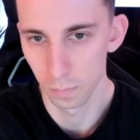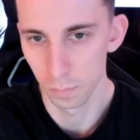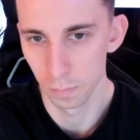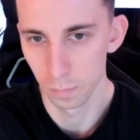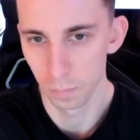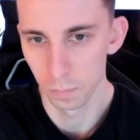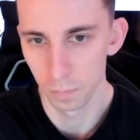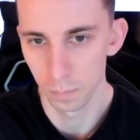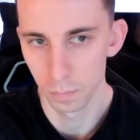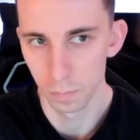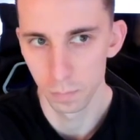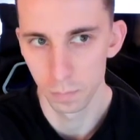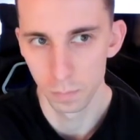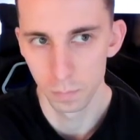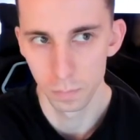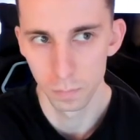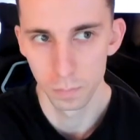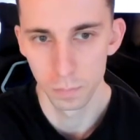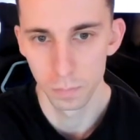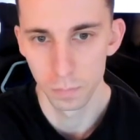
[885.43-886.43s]

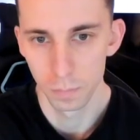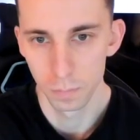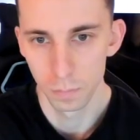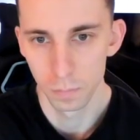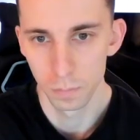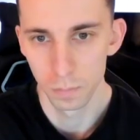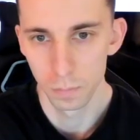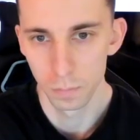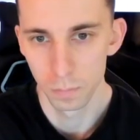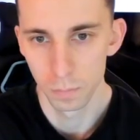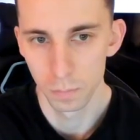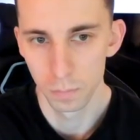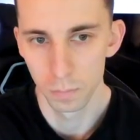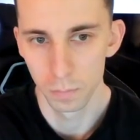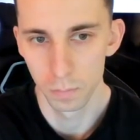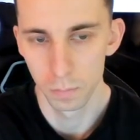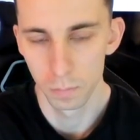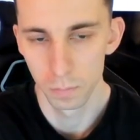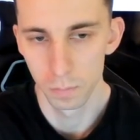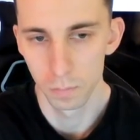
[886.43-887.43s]

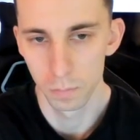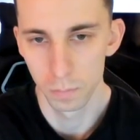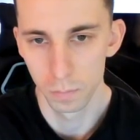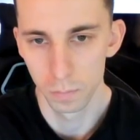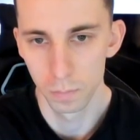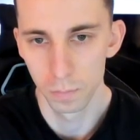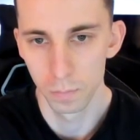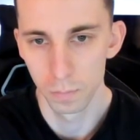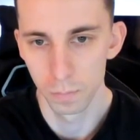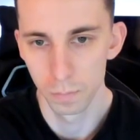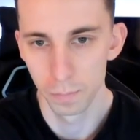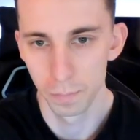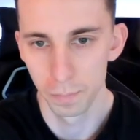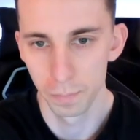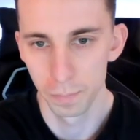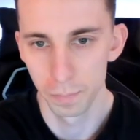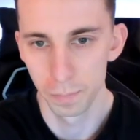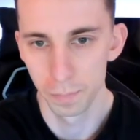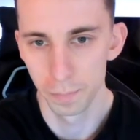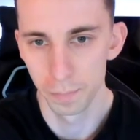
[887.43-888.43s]

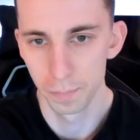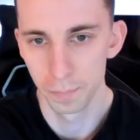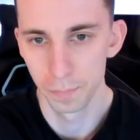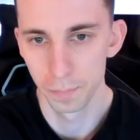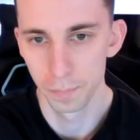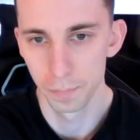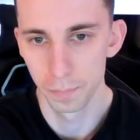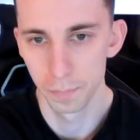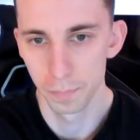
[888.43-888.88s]
(not speaking)